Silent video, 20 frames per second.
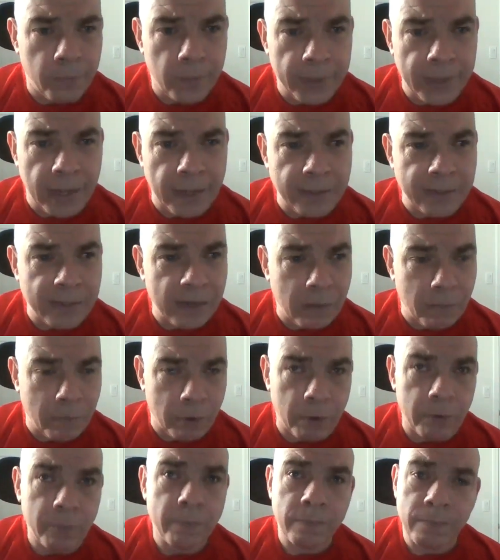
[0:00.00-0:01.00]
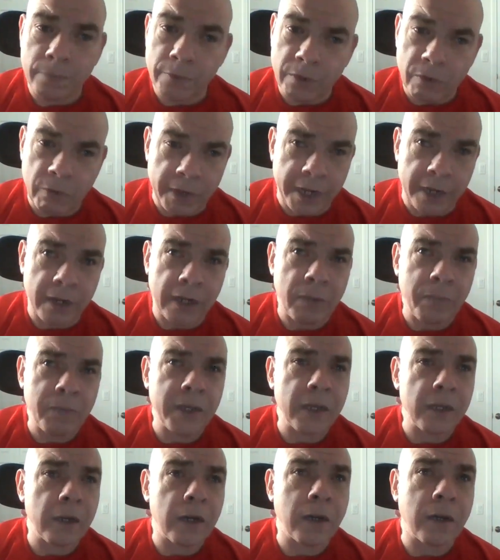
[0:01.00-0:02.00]
That's number three.
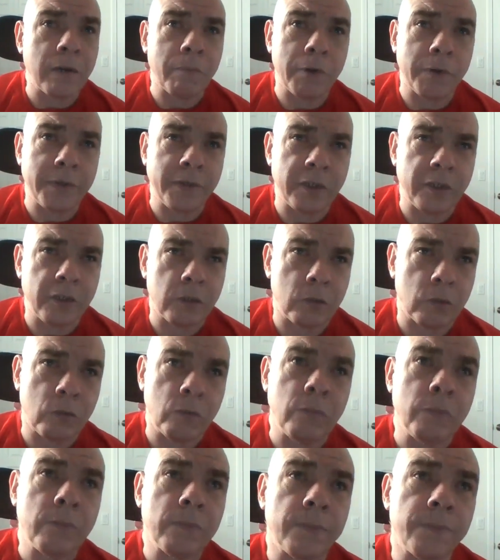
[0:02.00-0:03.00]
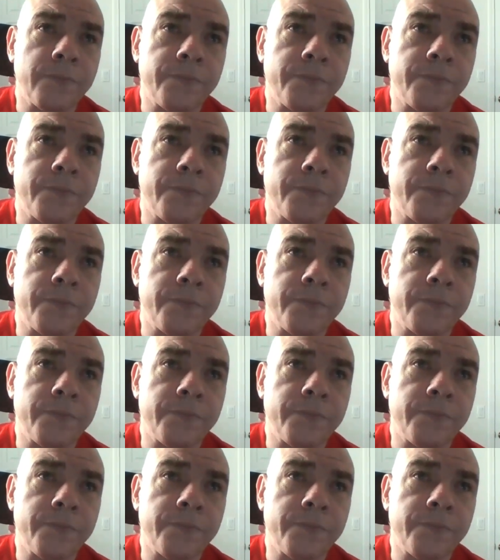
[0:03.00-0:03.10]
Coming in at number two